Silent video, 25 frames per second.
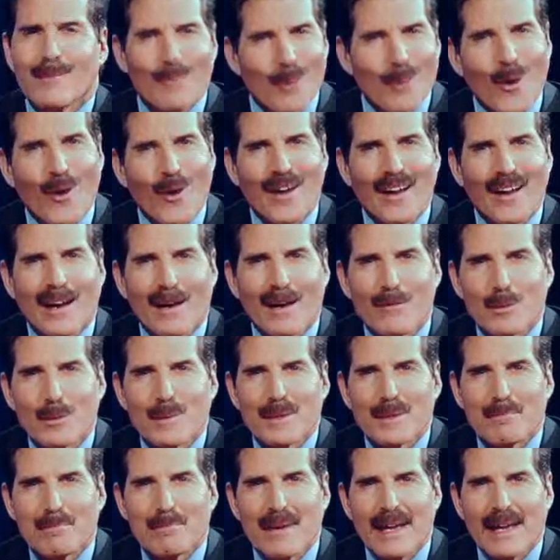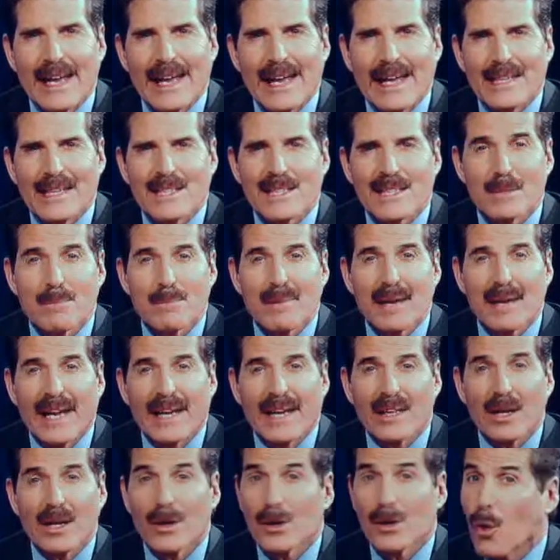more government bans. The ban
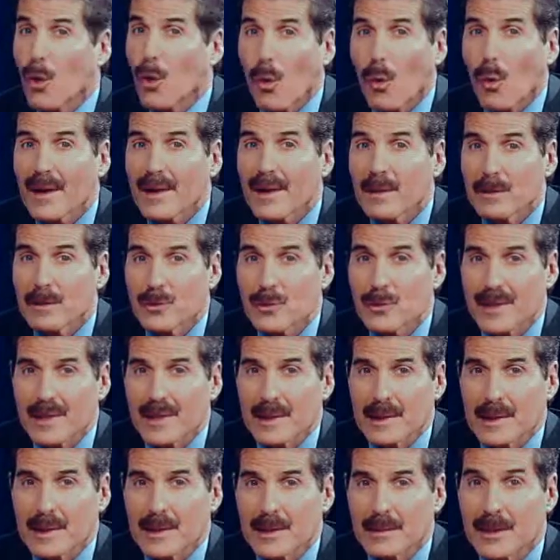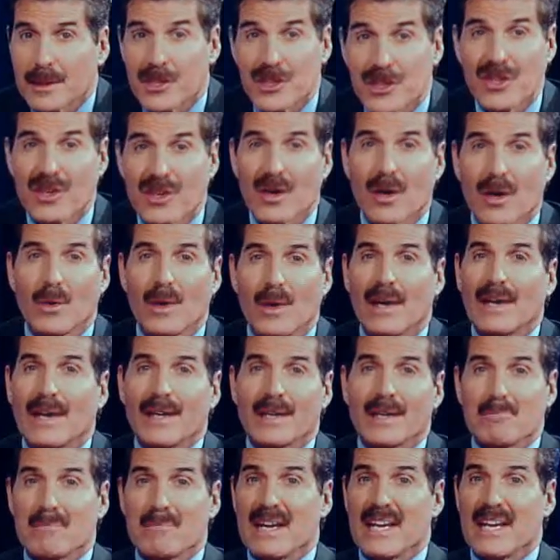on oil drilling. Did you know
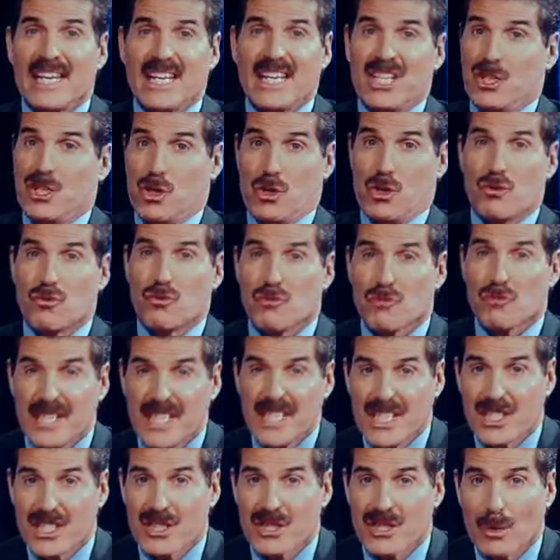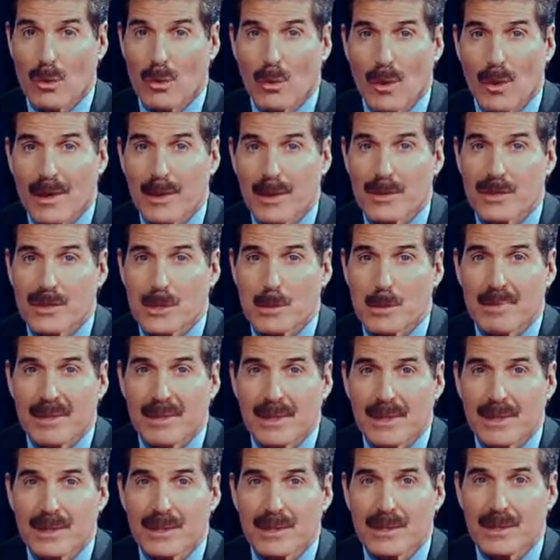it may increase oil
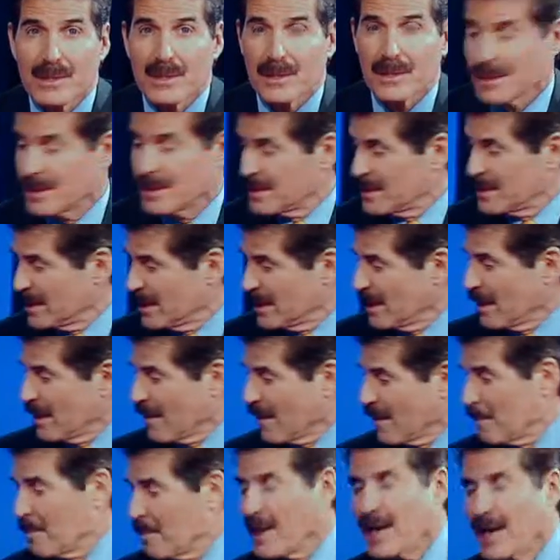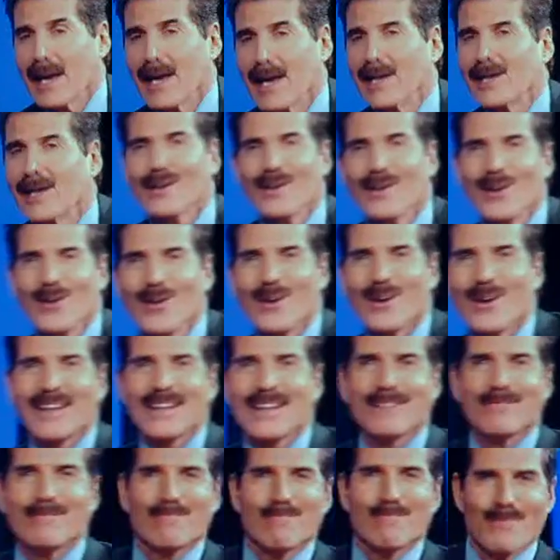spills? The ban on
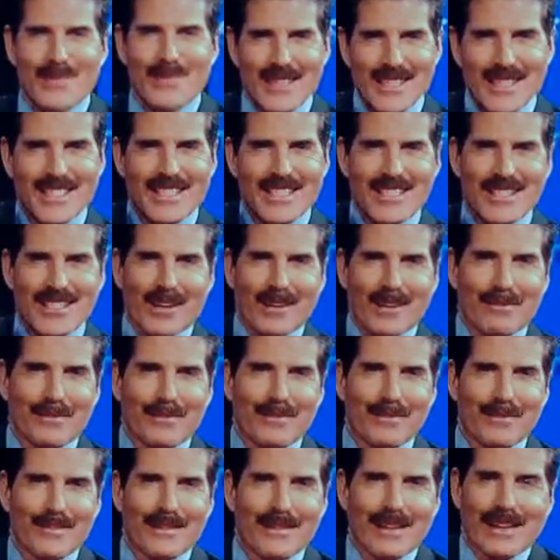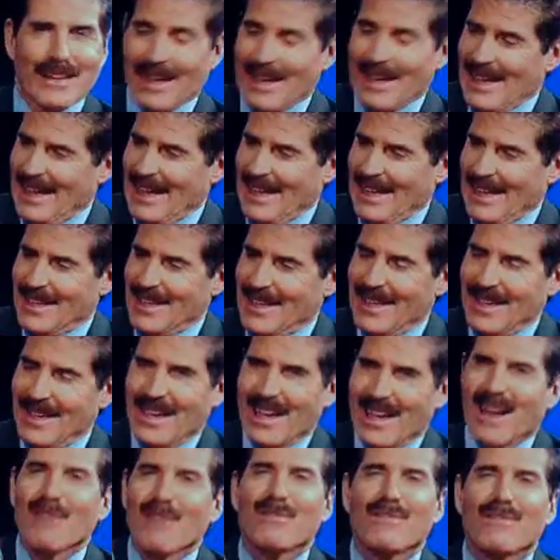this stuff. And
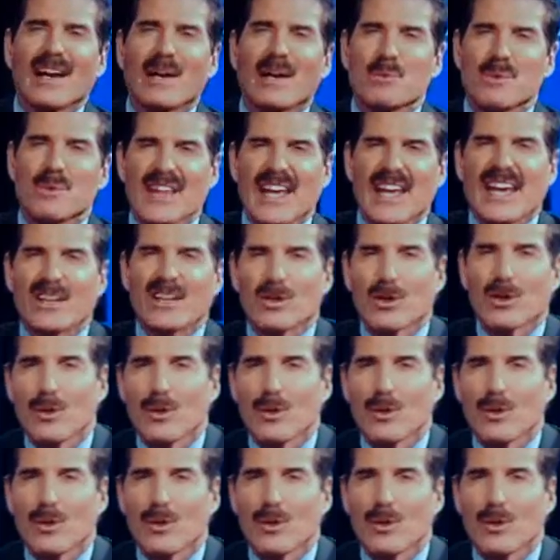I'll fight with Ann